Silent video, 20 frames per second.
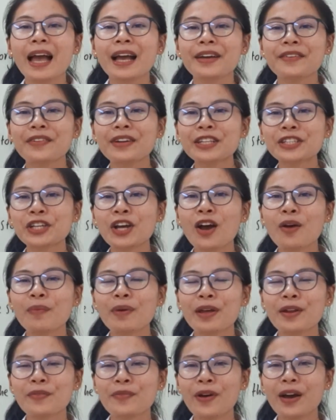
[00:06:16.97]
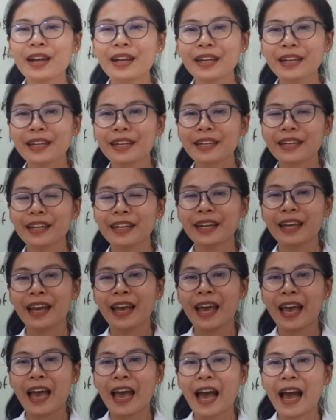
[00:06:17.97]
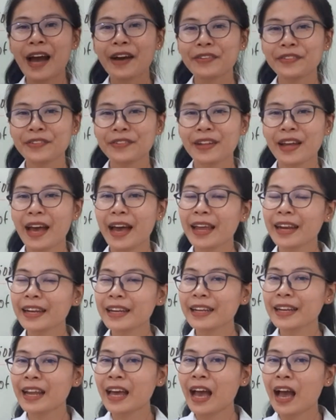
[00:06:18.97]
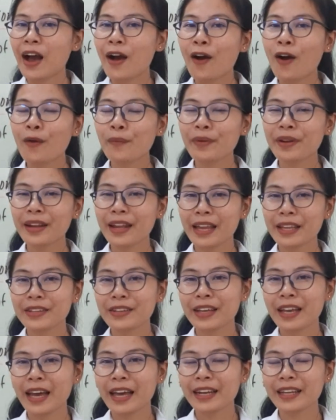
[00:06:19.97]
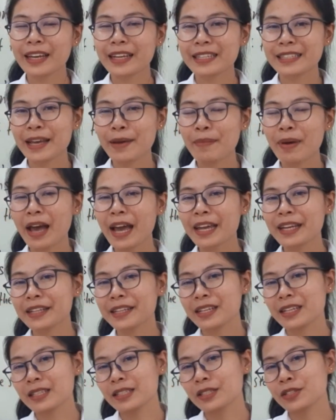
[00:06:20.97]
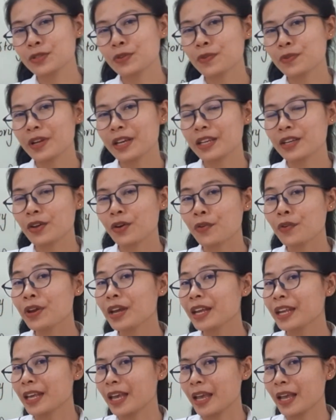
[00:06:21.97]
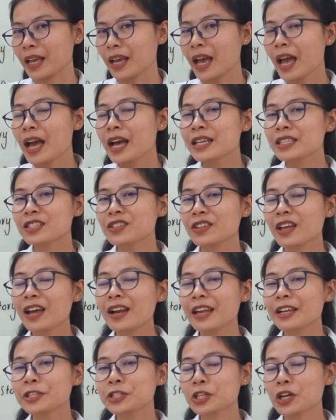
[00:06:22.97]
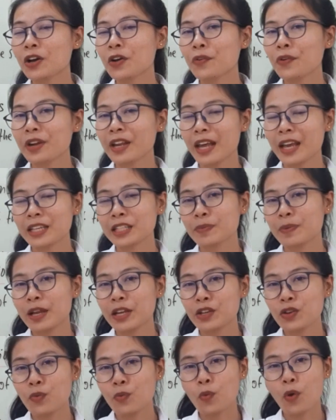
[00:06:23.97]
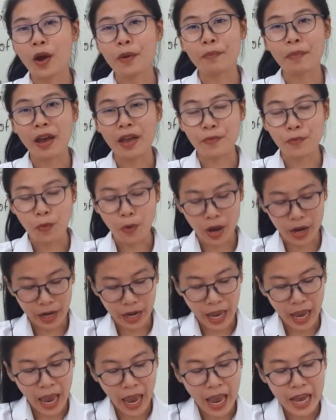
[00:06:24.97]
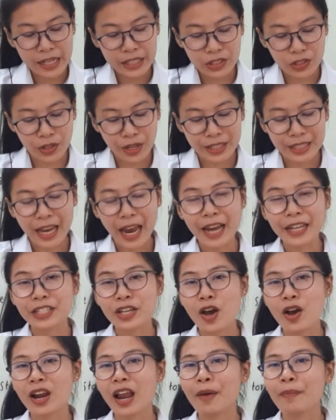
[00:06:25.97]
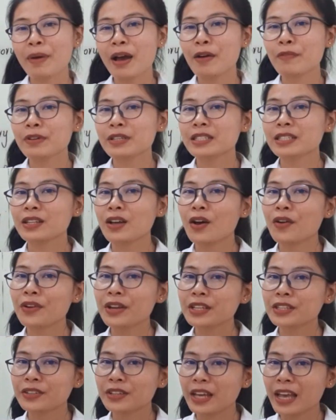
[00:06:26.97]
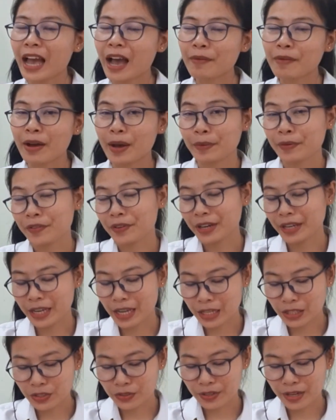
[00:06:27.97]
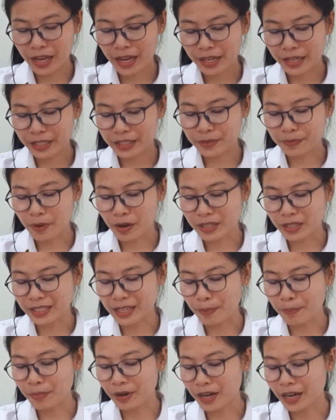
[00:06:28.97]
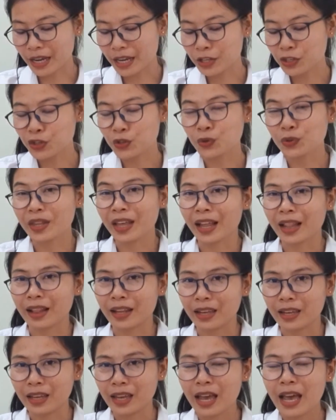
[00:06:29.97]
Great job, everyone. How you done? Hopefully that you can get some ideas during your reading. So now let us read and explain you one by one. So the title of our story today, of our reading today, is about summer in New Delhi.